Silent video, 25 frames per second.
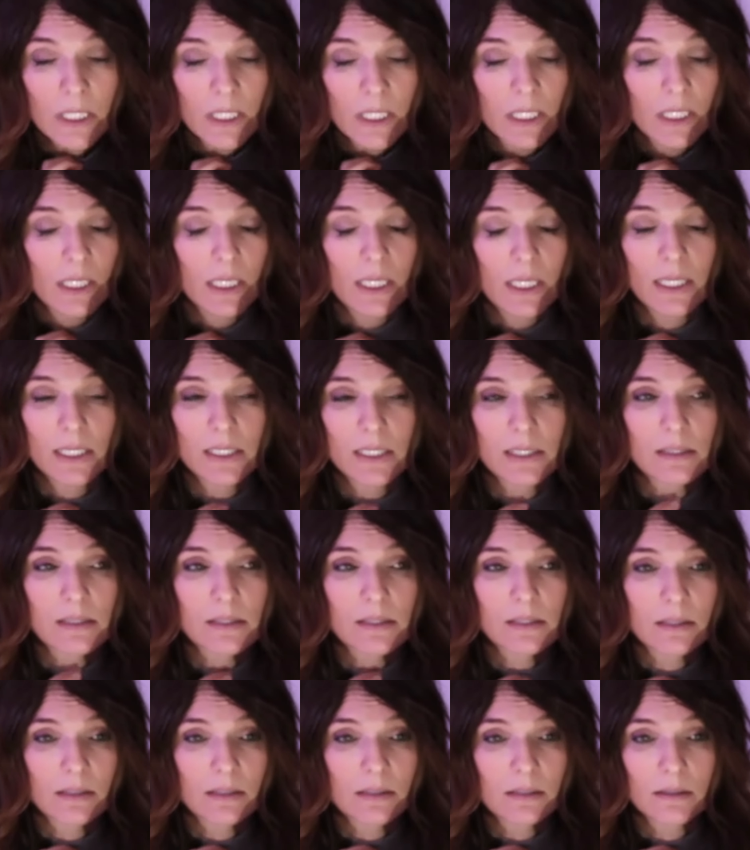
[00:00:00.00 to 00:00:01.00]

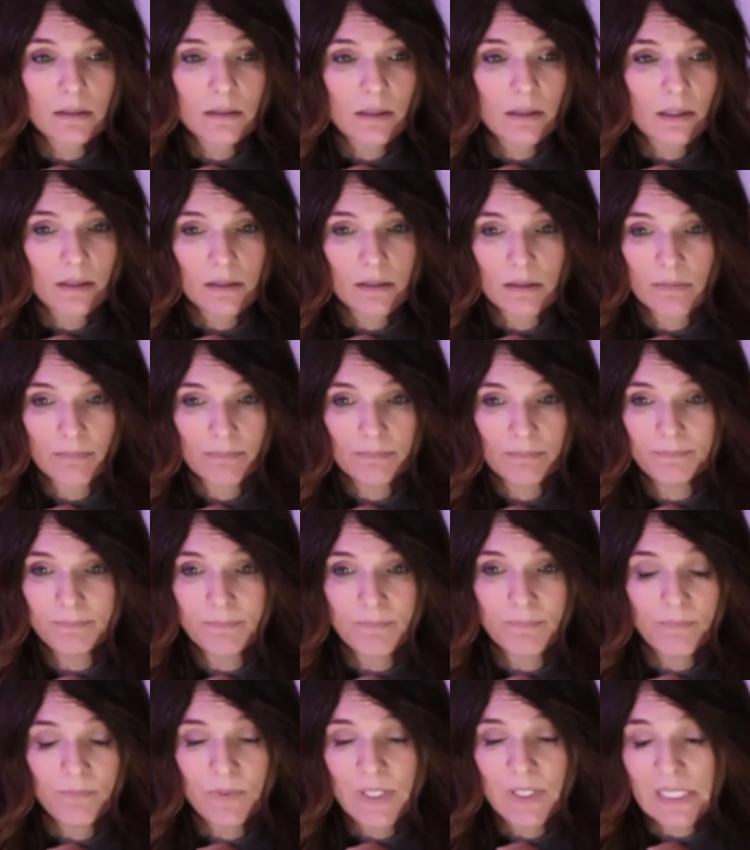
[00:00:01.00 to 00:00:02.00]
is is
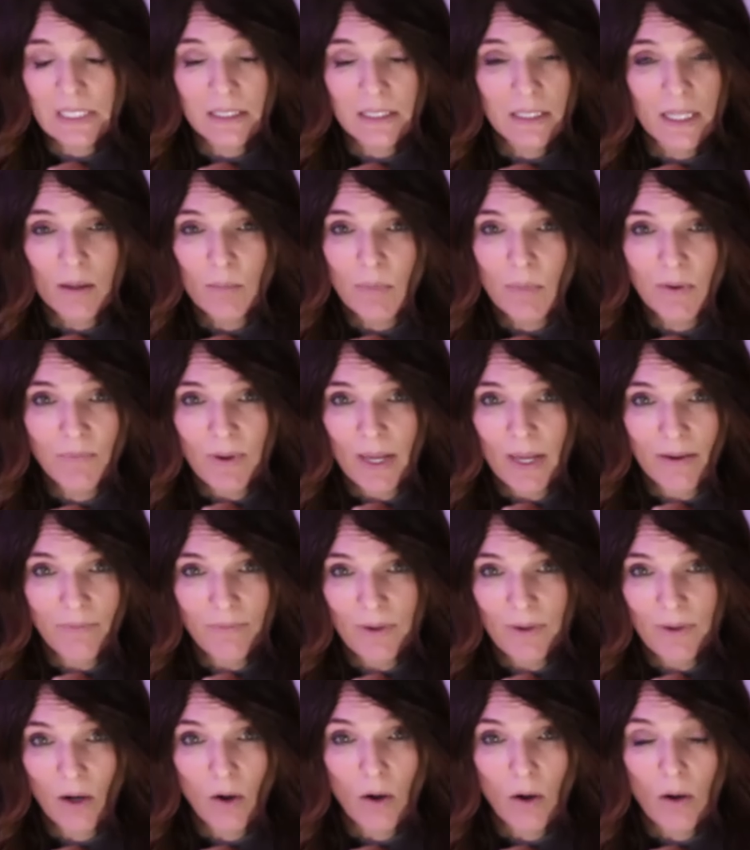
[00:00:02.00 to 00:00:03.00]
slim if if
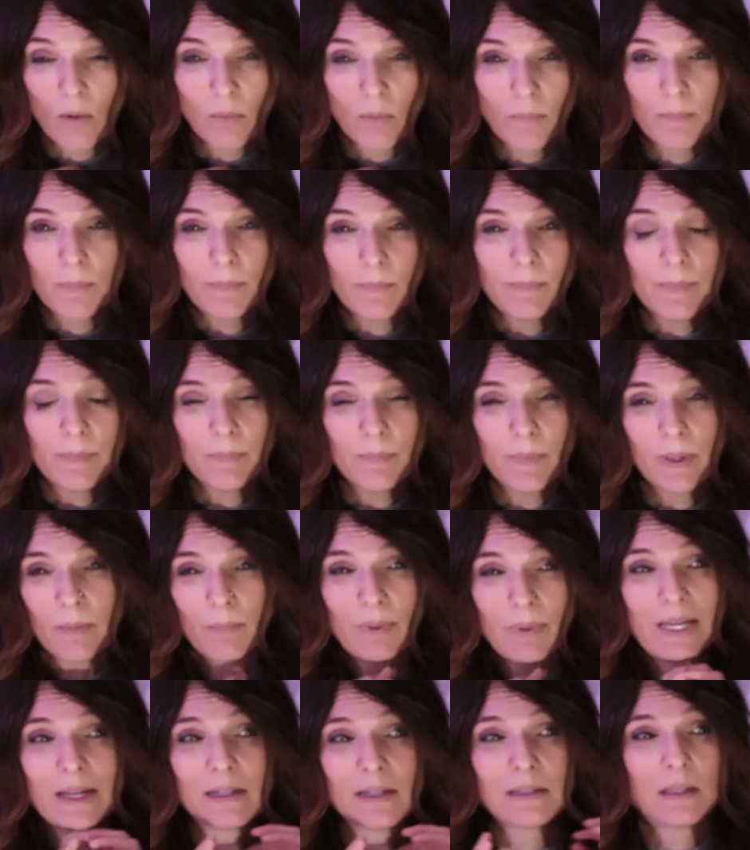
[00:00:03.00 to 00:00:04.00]
at all
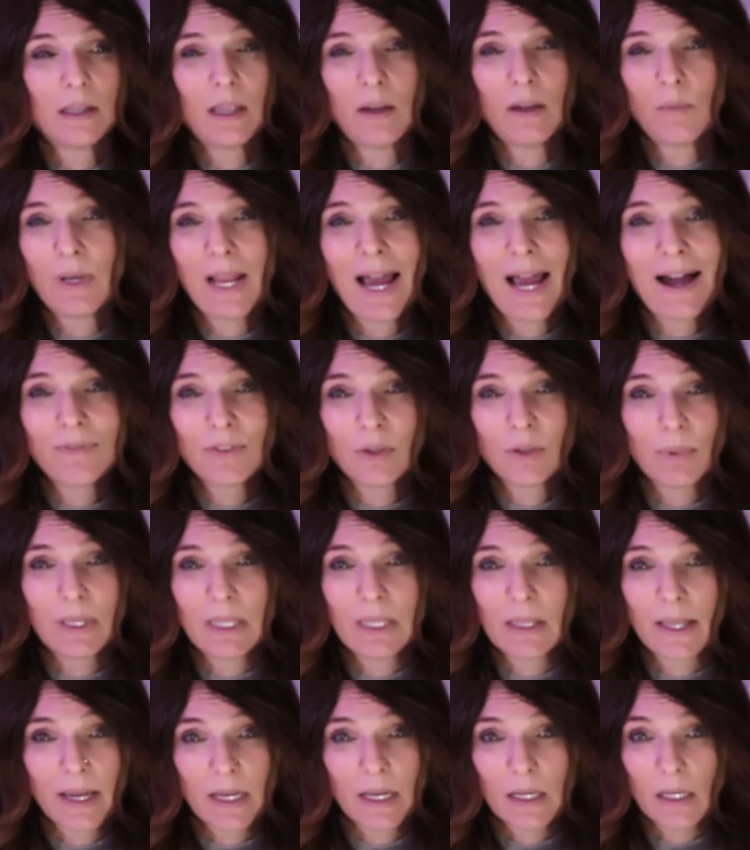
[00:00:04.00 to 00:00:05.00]
because it would have to be
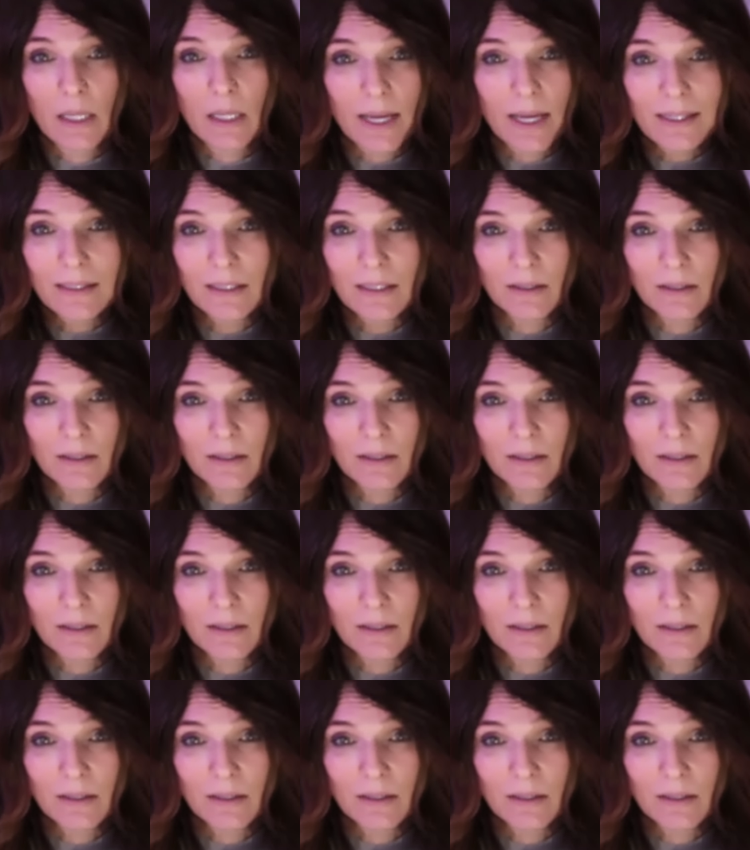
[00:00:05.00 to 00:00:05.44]
like an elective of